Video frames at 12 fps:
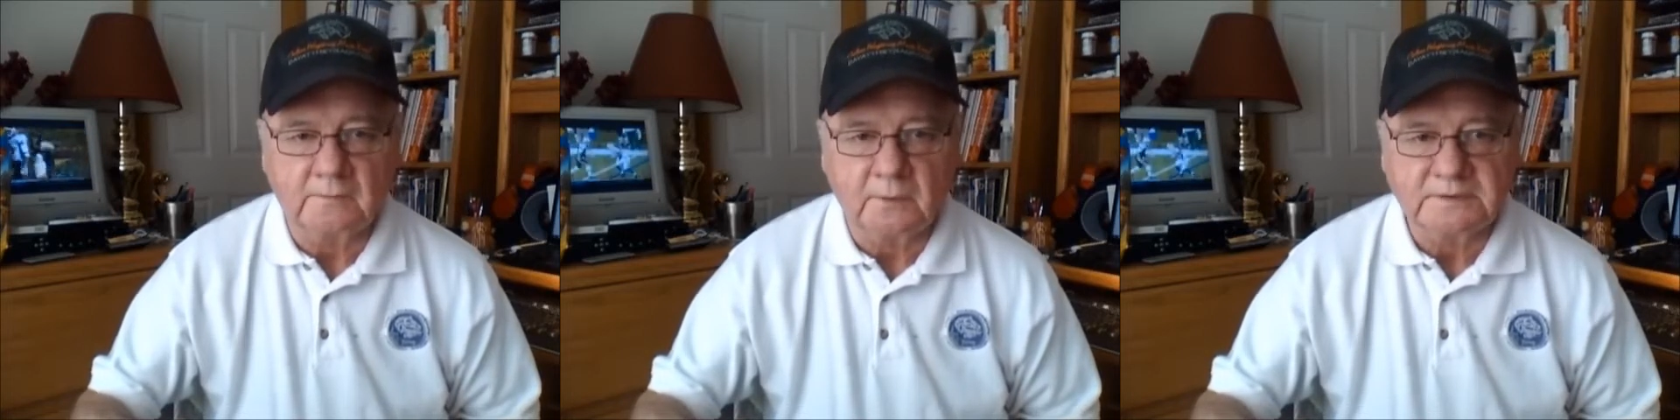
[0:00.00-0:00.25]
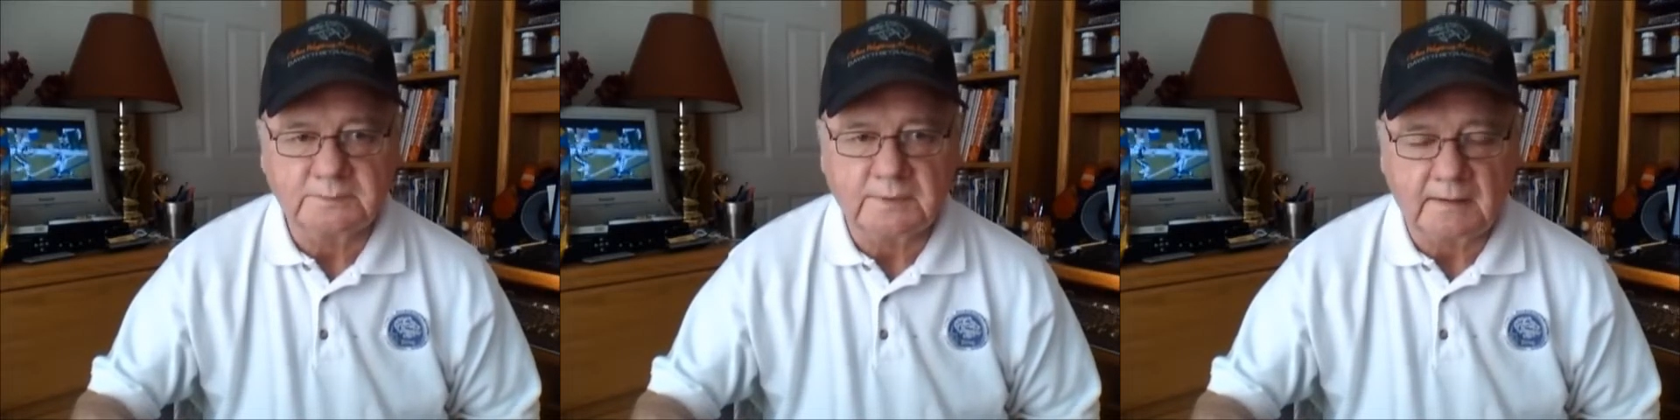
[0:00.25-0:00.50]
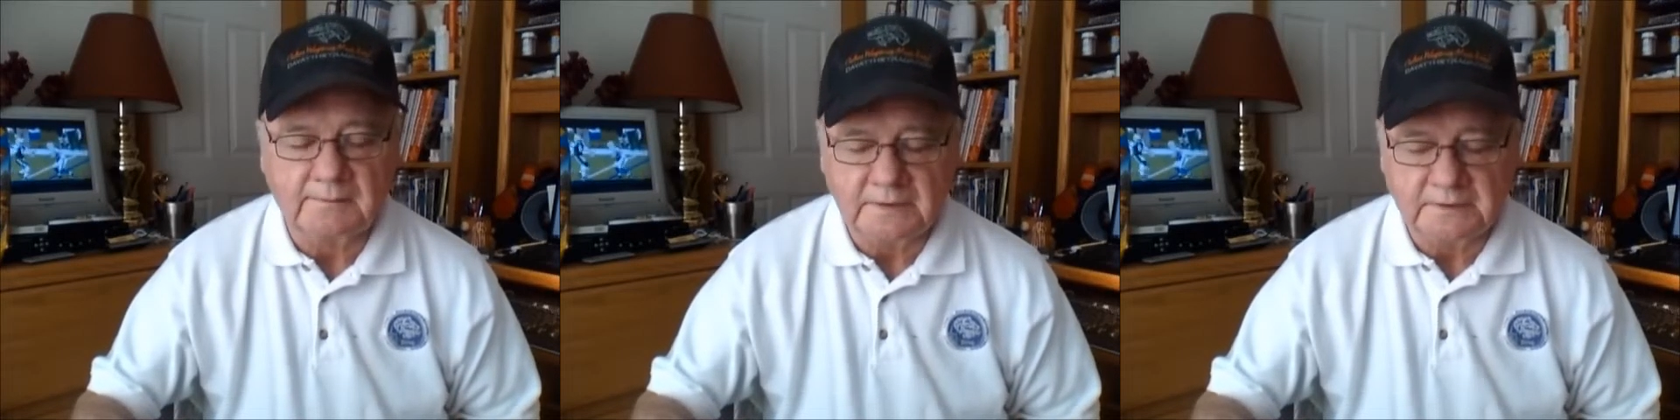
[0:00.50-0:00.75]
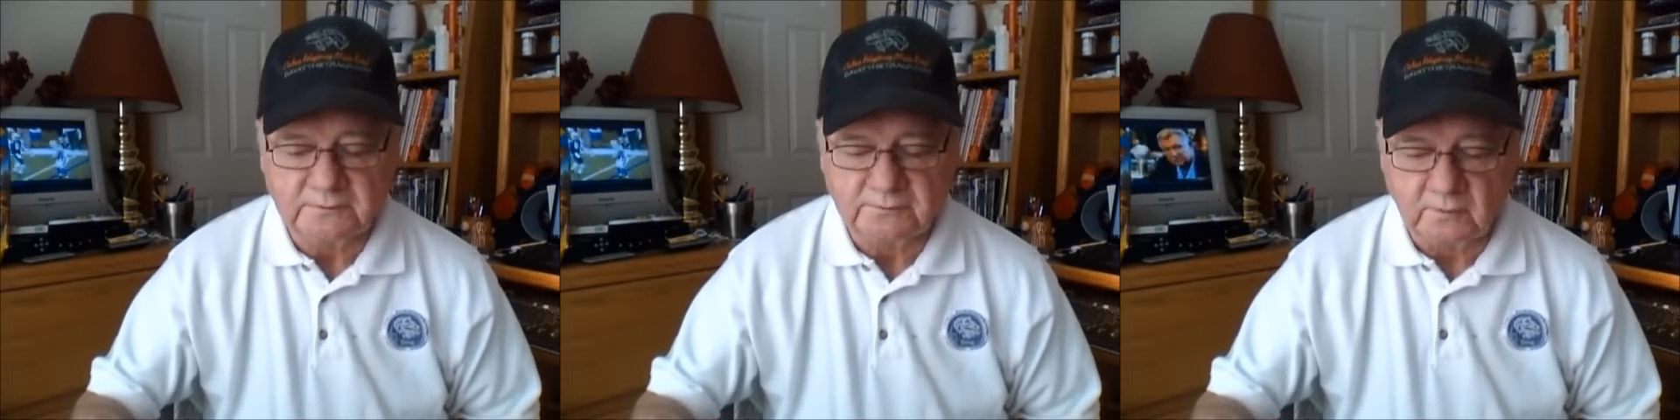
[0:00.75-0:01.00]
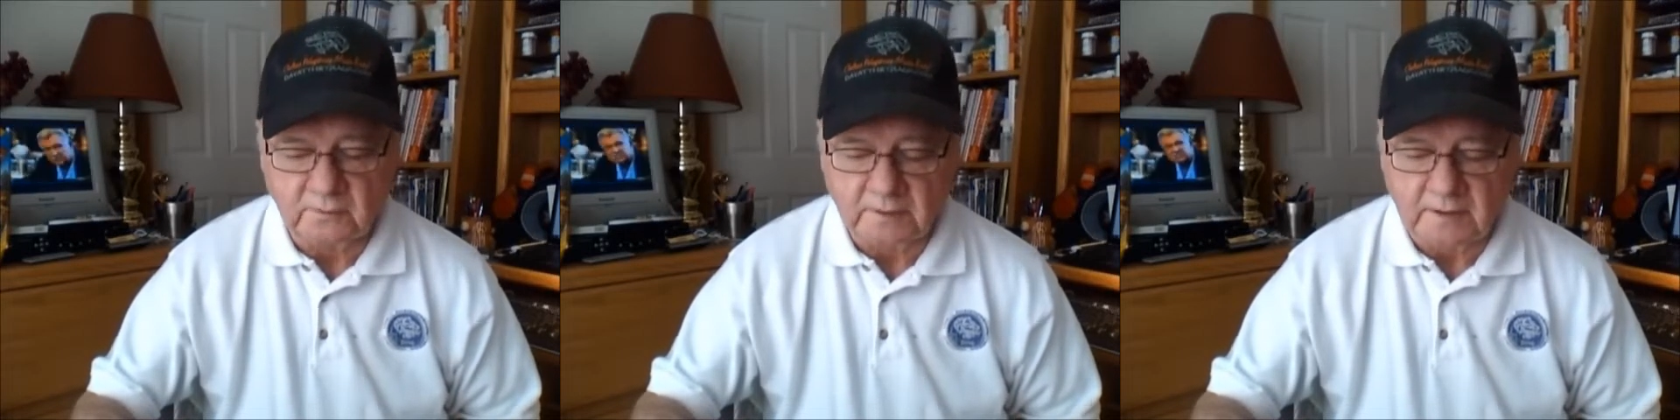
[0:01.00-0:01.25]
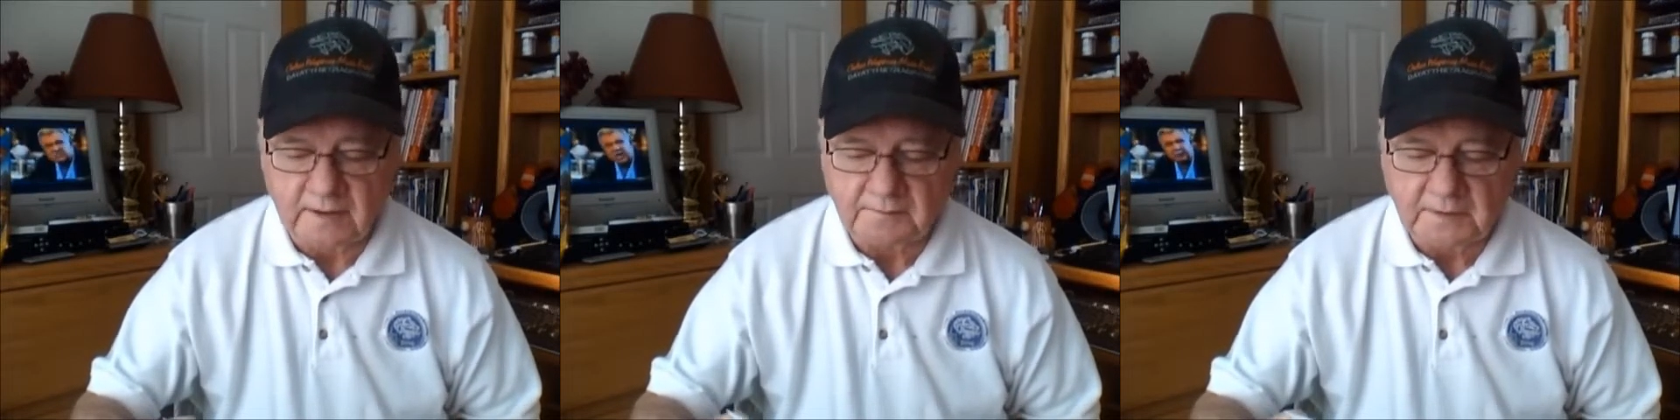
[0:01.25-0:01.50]
West Palm Beach,
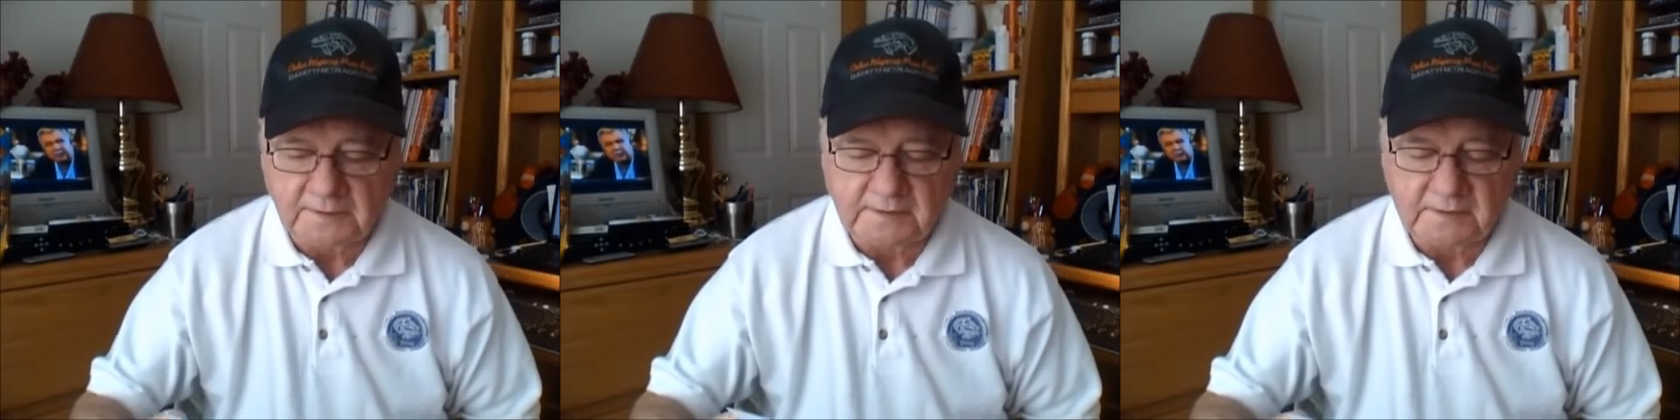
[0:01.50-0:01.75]
Florida on Monday,